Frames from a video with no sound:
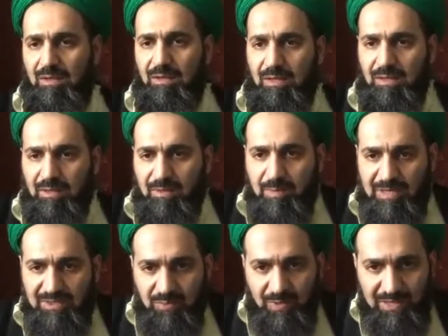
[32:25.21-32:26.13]
The
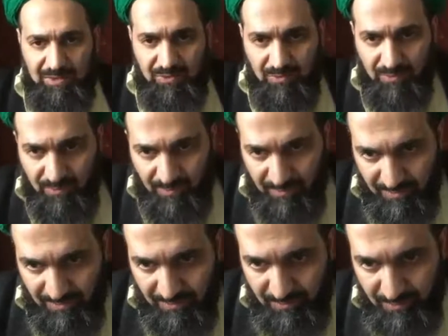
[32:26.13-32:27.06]
best way to
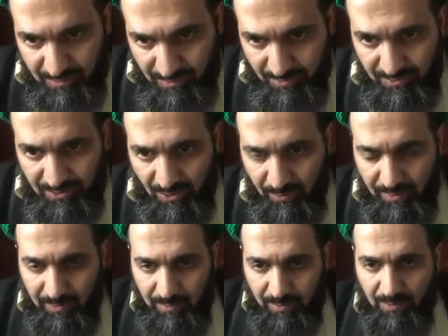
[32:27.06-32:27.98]
show
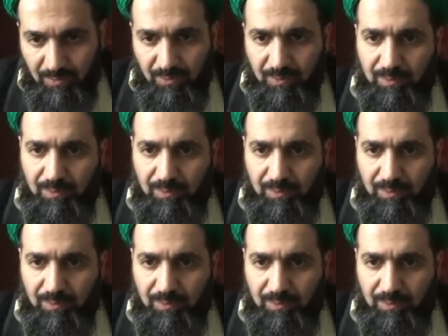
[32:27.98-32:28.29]
people